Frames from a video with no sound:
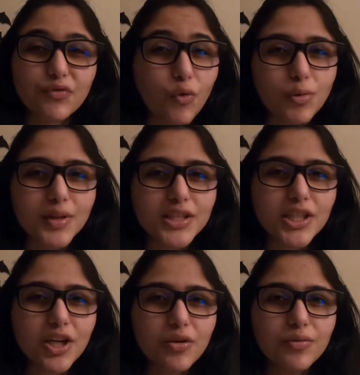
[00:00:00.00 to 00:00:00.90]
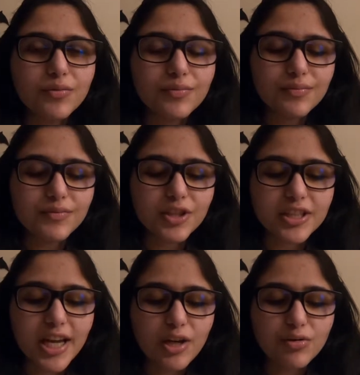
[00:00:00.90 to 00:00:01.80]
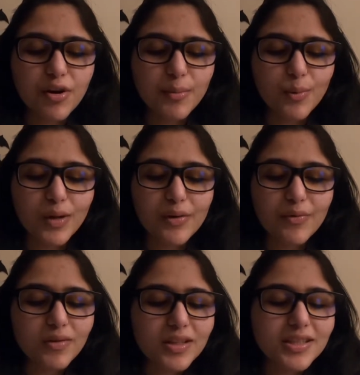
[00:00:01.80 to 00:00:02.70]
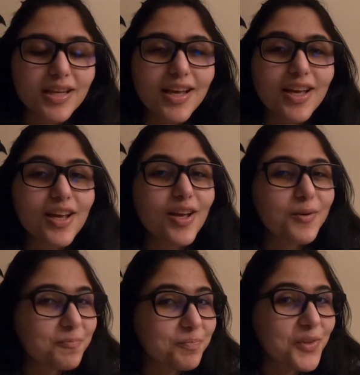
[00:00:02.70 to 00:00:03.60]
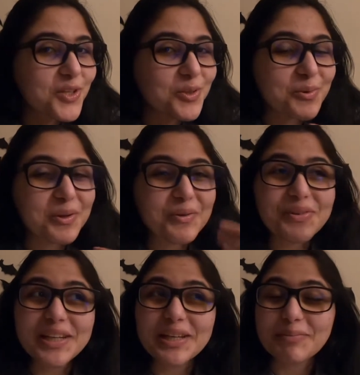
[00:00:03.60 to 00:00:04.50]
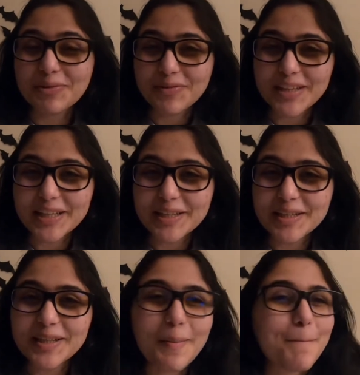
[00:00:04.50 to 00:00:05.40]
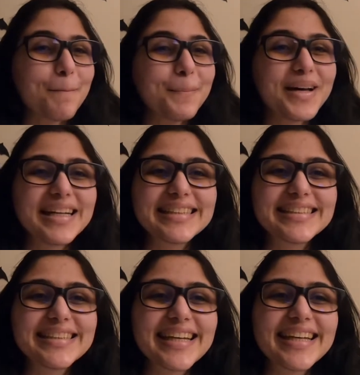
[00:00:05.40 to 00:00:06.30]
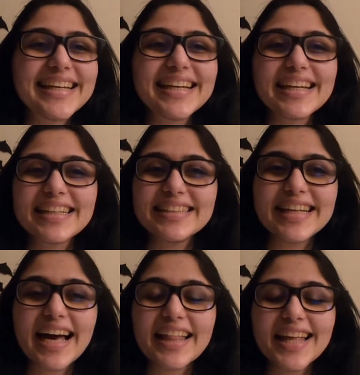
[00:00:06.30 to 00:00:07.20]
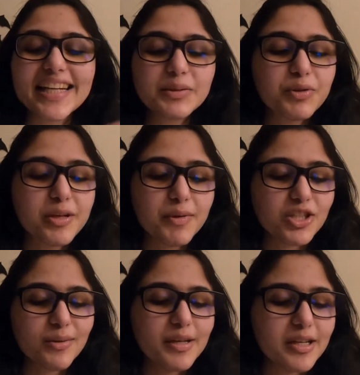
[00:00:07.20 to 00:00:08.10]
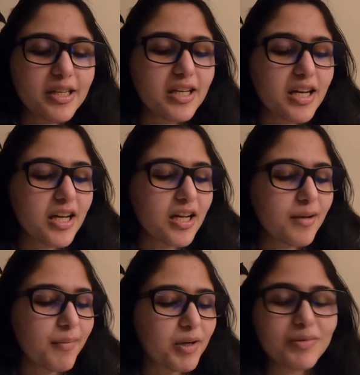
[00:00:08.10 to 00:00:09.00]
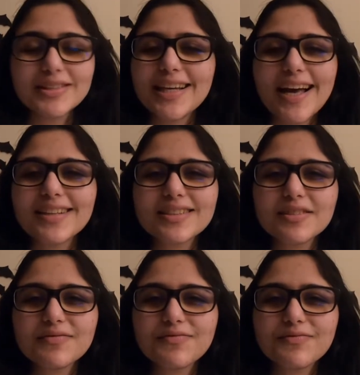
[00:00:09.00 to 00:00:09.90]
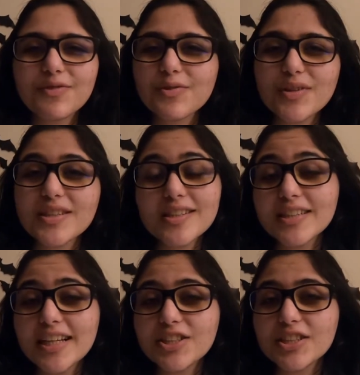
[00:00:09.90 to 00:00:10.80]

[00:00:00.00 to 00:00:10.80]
4 months ago during NaNoWriMo when I wrote this. So we're already improving. But yeah, that is pretty much gonna be my only task for the rest of the day,